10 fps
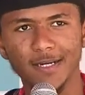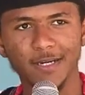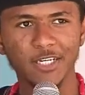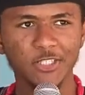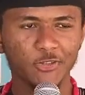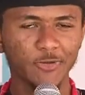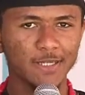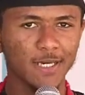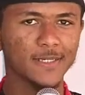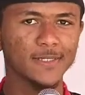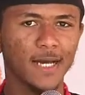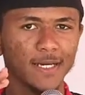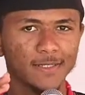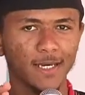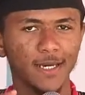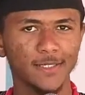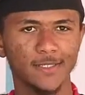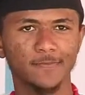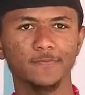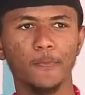These three things I
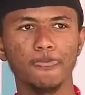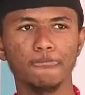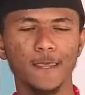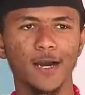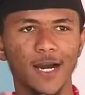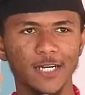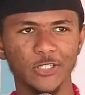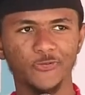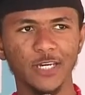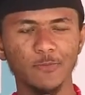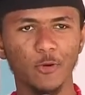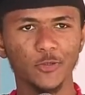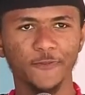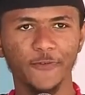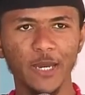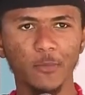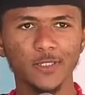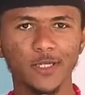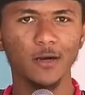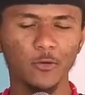said are the three most
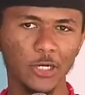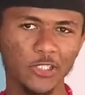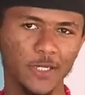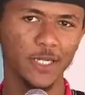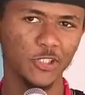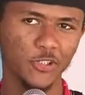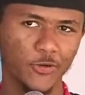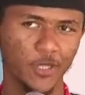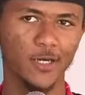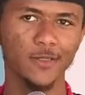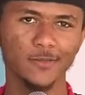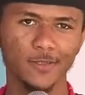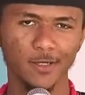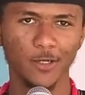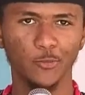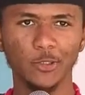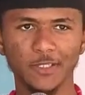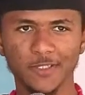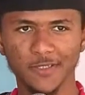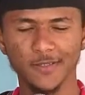famous language in Nigeria, which
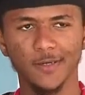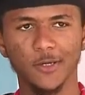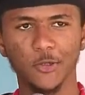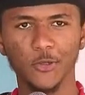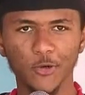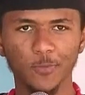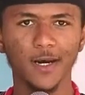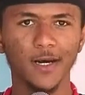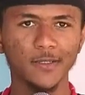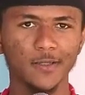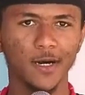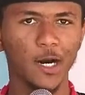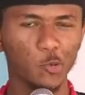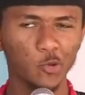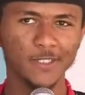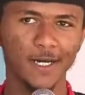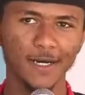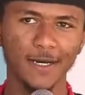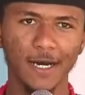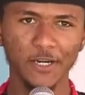is Yoruba,
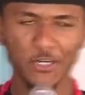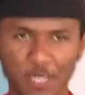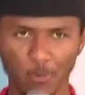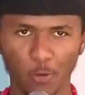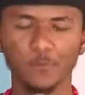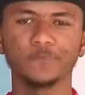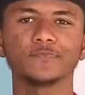Hausa, and Igbo.